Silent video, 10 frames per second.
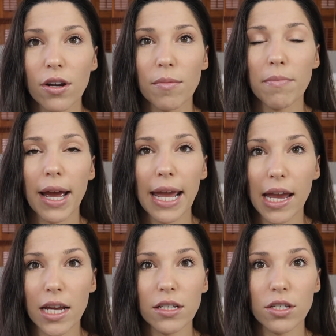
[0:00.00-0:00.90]
my
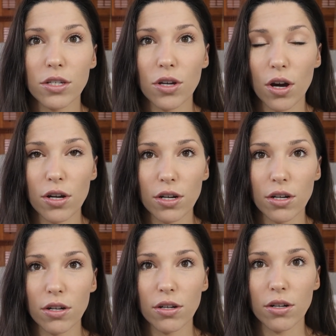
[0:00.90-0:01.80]
aunt's
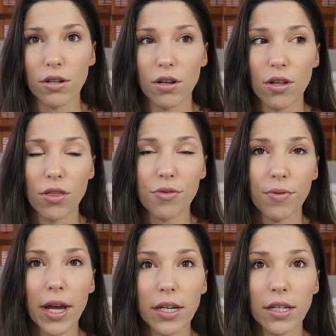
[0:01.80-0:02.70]
daughter
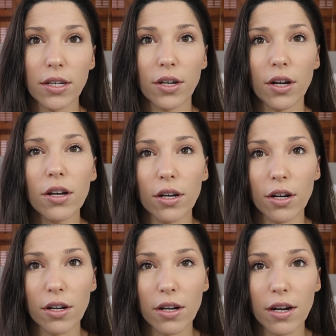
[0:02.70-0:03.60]
threaten
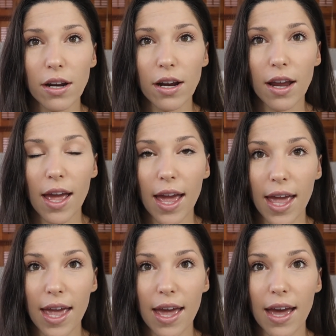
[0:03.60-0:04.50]
her.
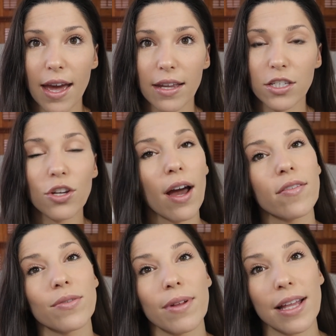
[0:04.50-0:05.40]
And you
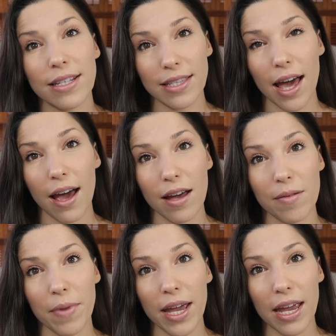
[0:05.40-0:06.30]
have to realize
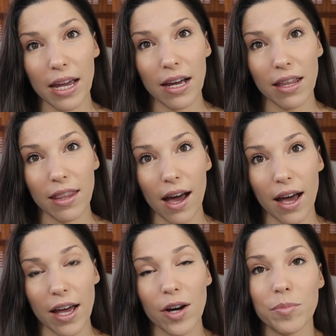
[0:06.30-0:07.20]
that my aunt
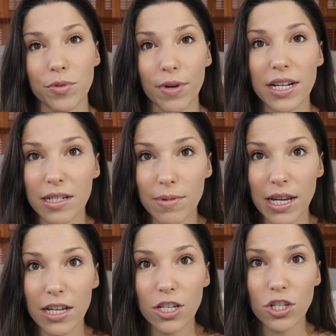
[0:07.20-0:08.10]
that helped raise
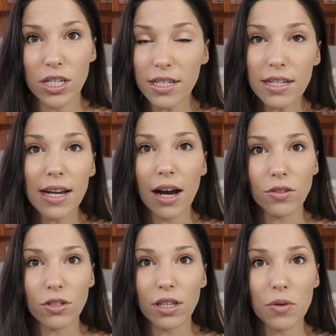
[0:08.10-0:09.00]
me, she's an
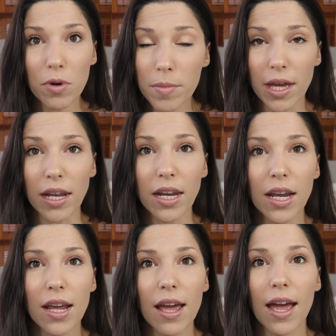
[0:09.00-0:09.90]
elderly woman,
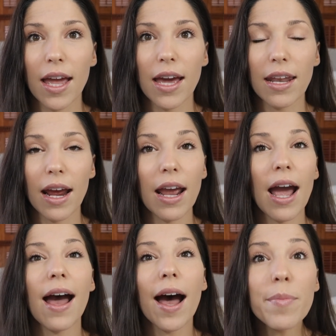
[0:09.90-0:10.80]
and I
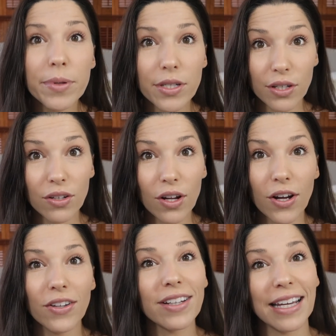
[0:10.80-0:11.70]

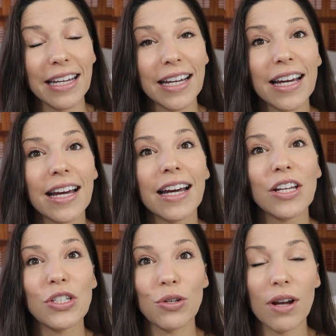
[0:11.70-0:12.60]
absolutely
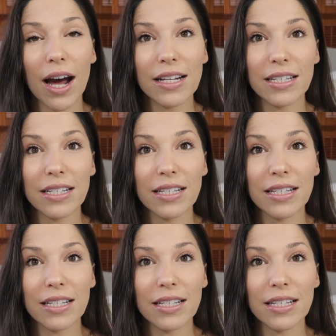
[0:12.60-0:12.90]
do not